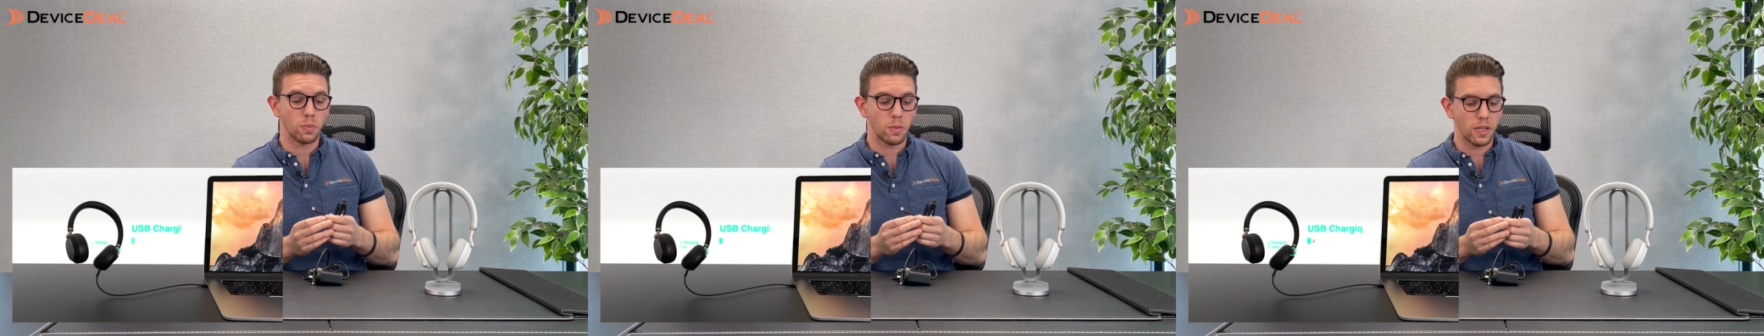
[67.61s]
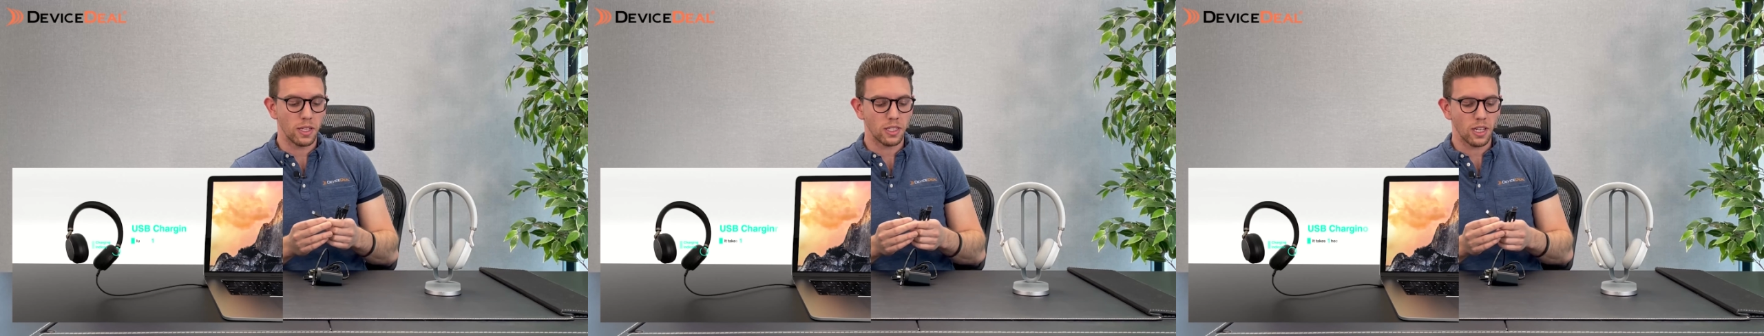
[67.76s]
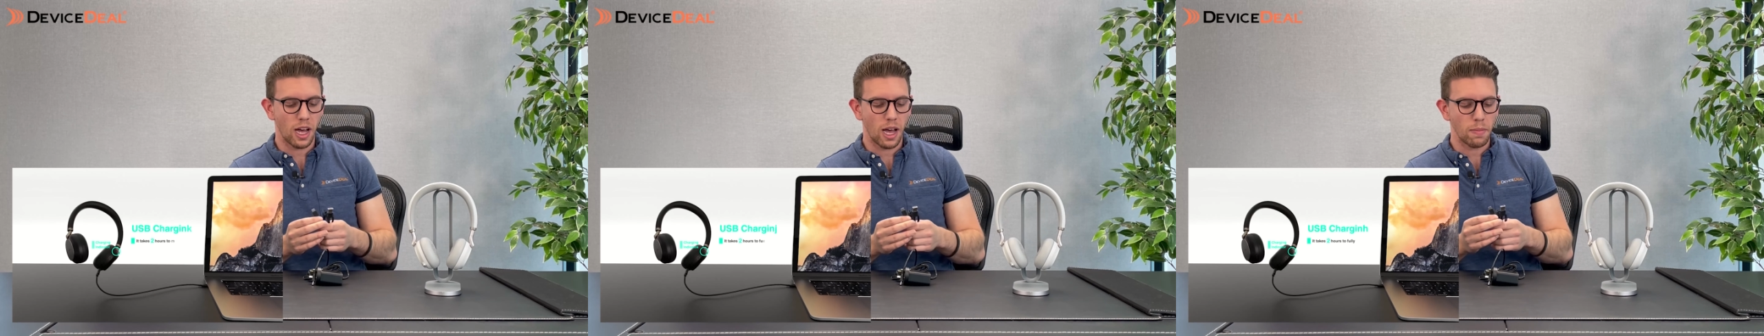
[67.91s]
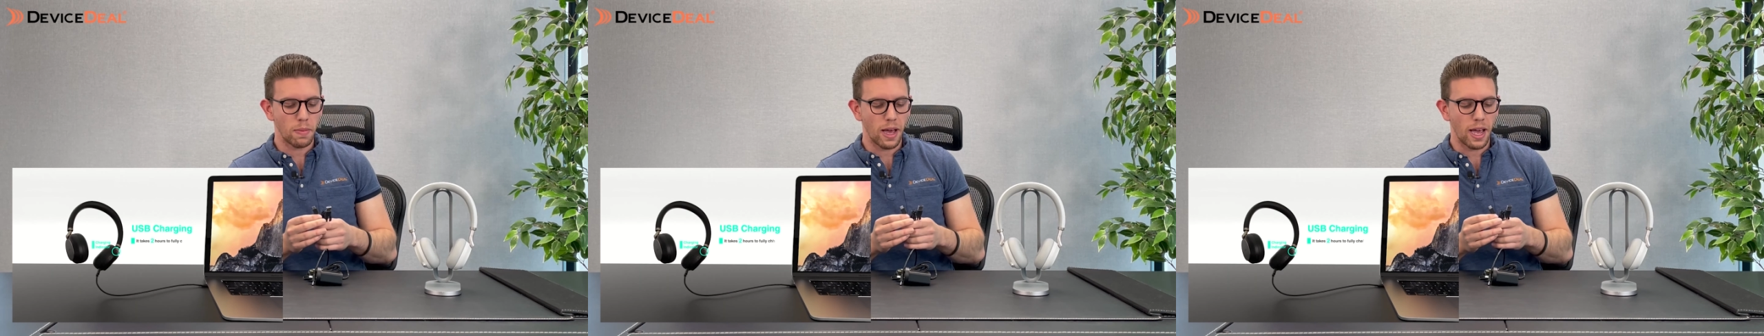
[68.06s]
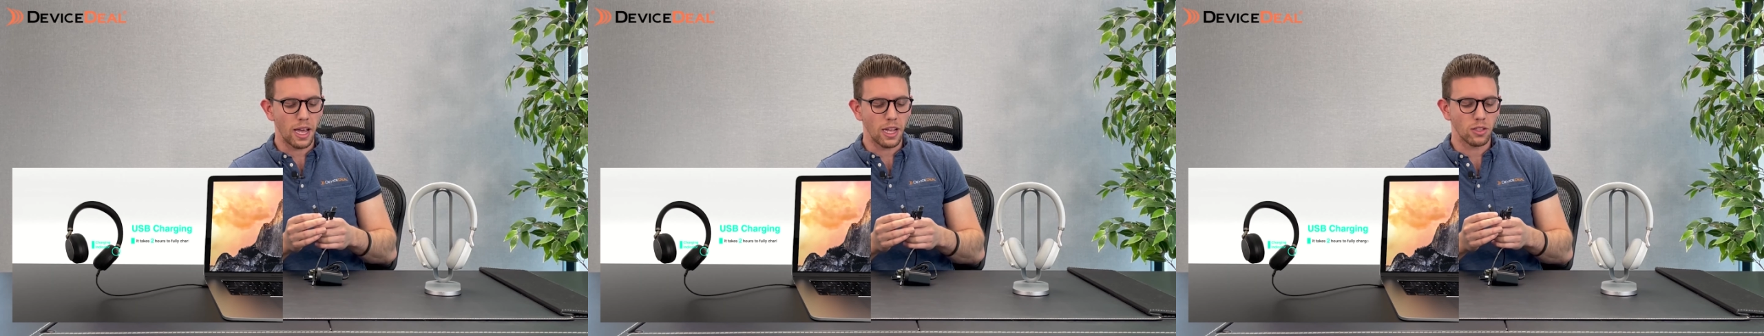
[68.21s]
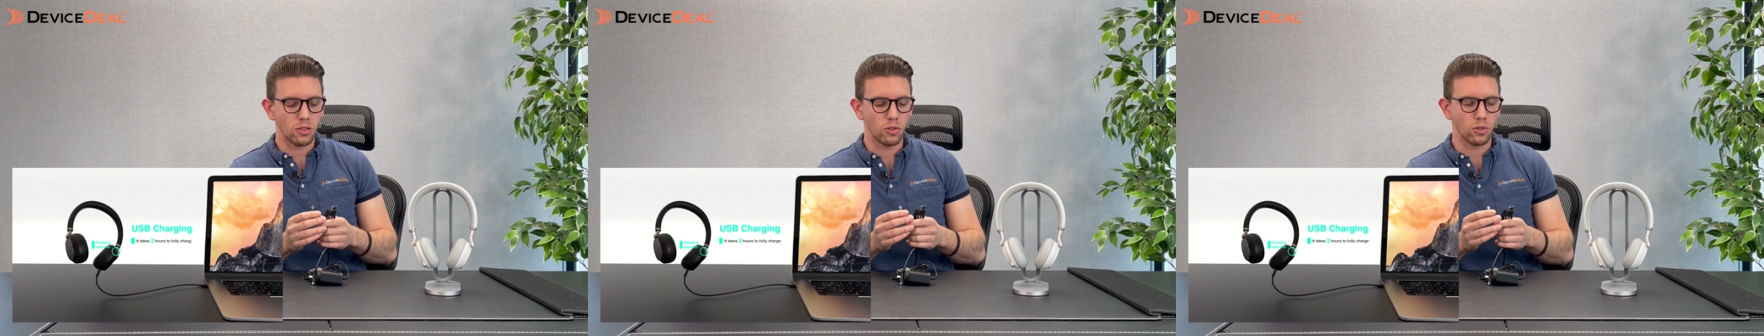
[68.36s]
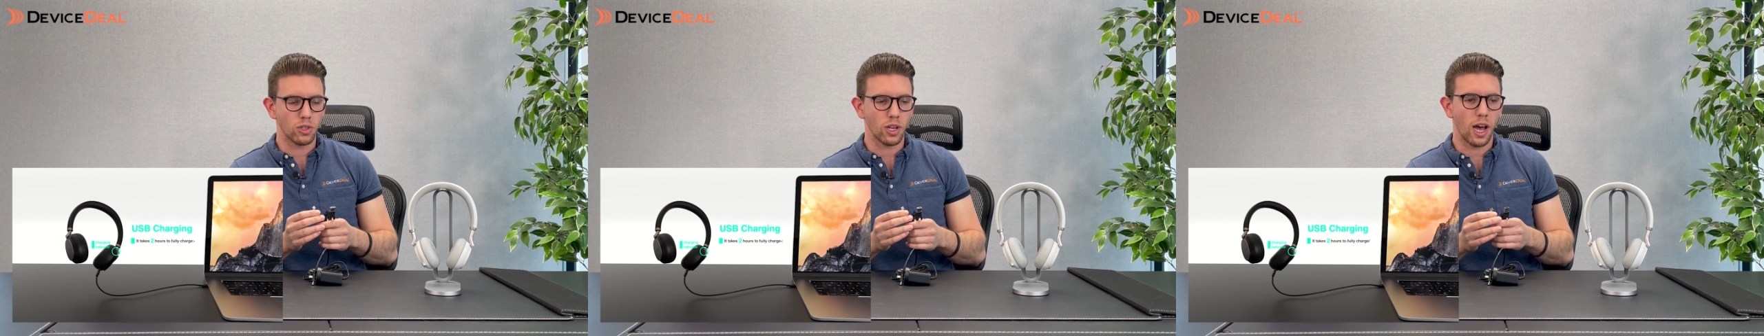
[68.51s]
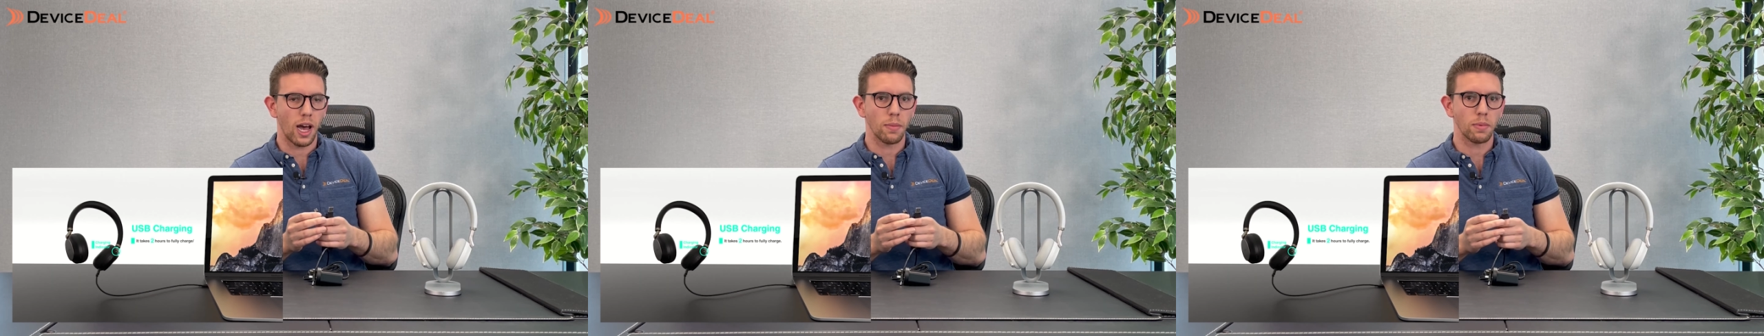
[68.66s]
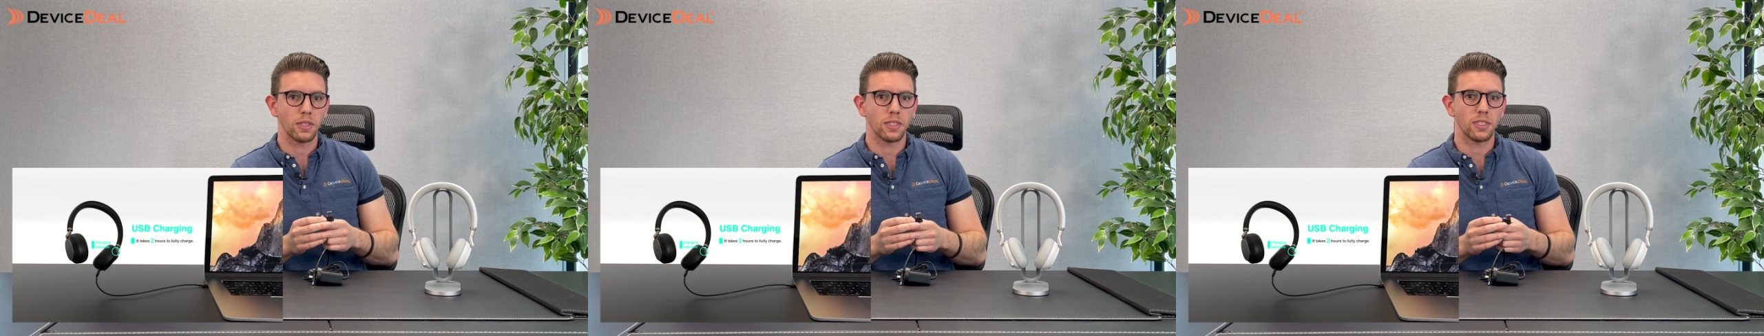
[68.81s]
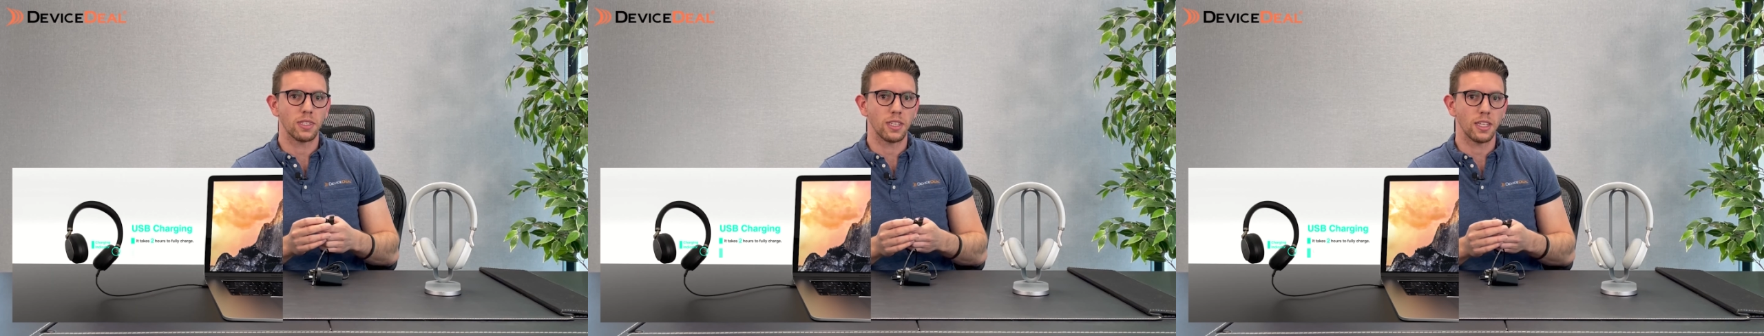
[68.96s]
Type A to Type
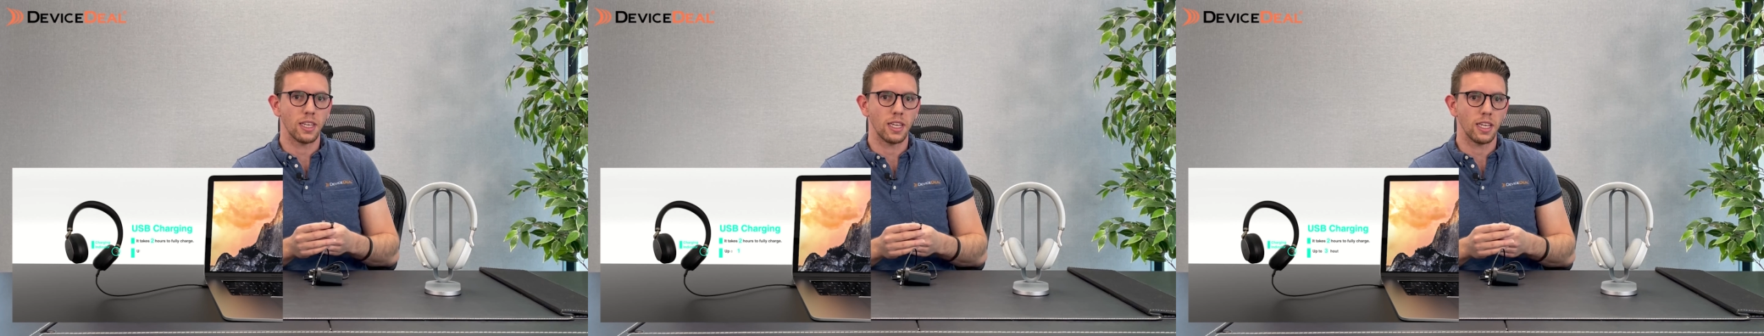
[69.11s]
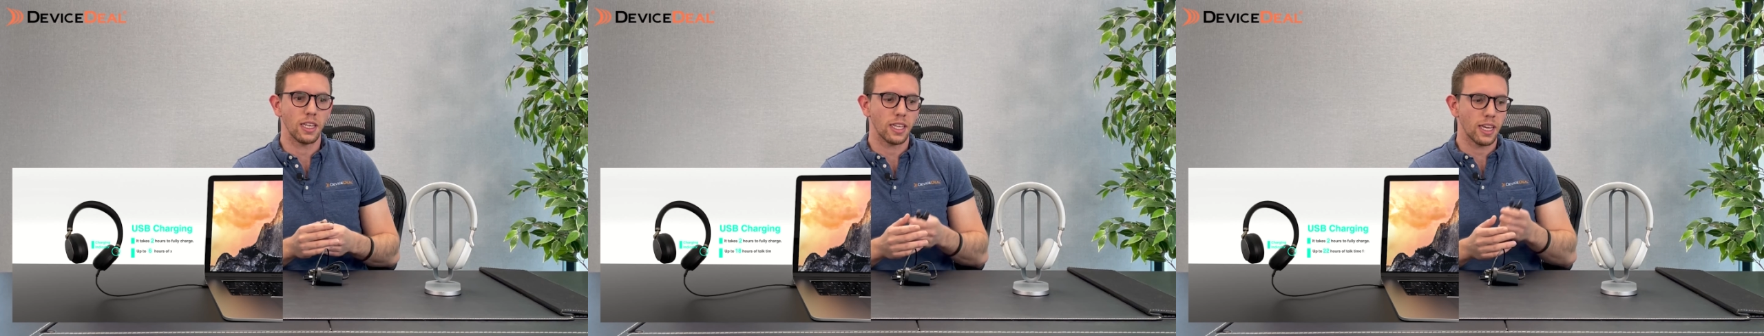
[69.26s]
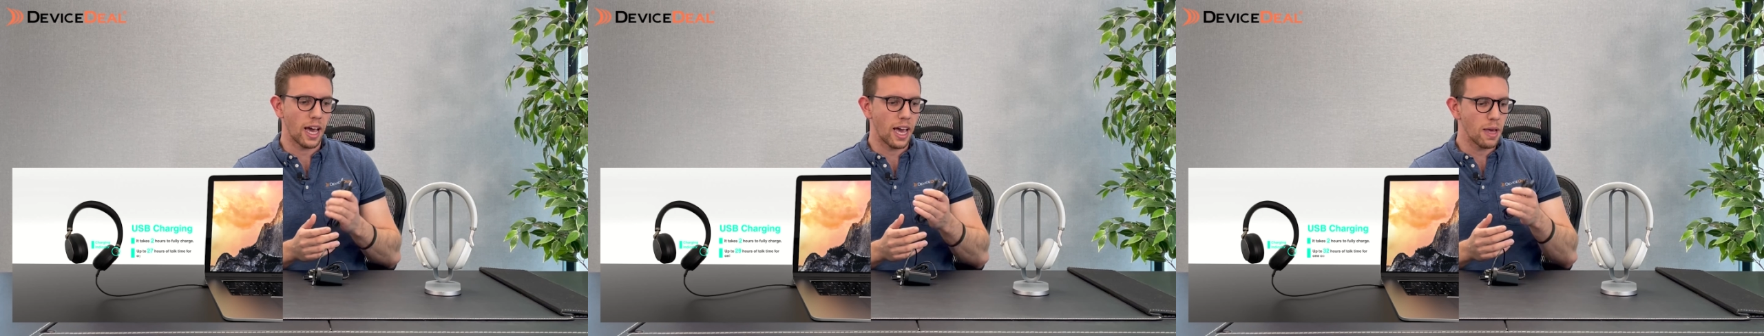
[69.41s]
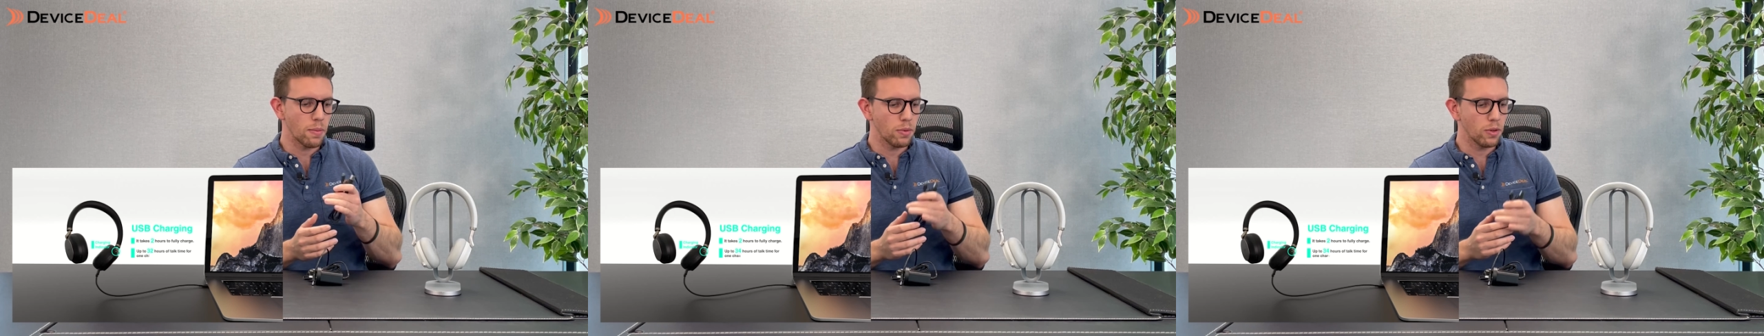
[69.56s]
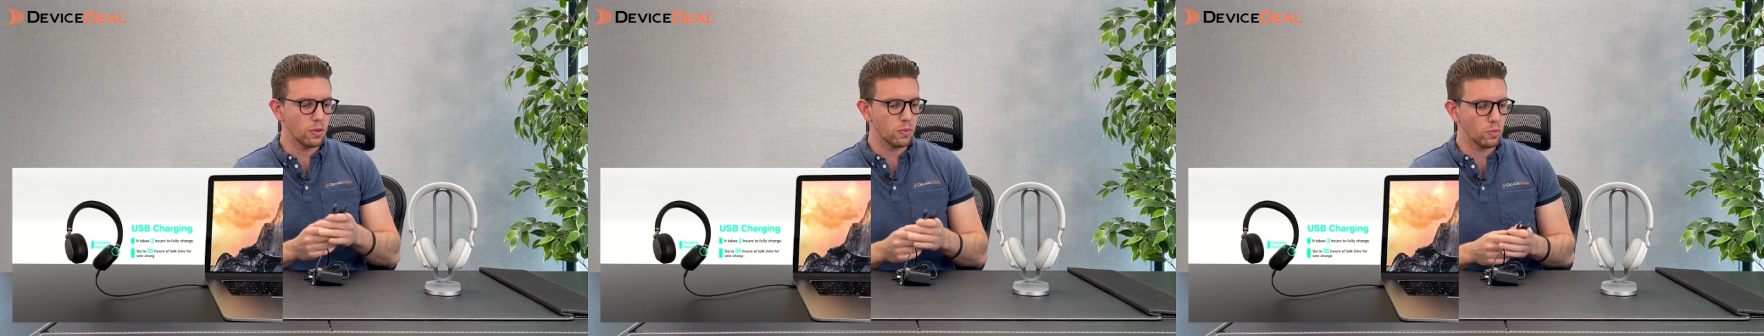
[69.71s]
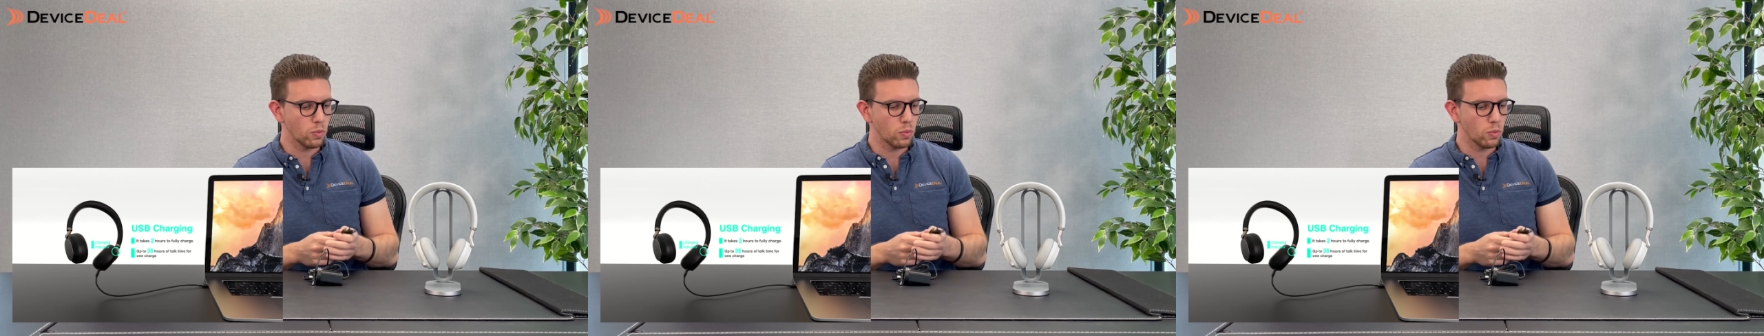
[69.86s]
C cable,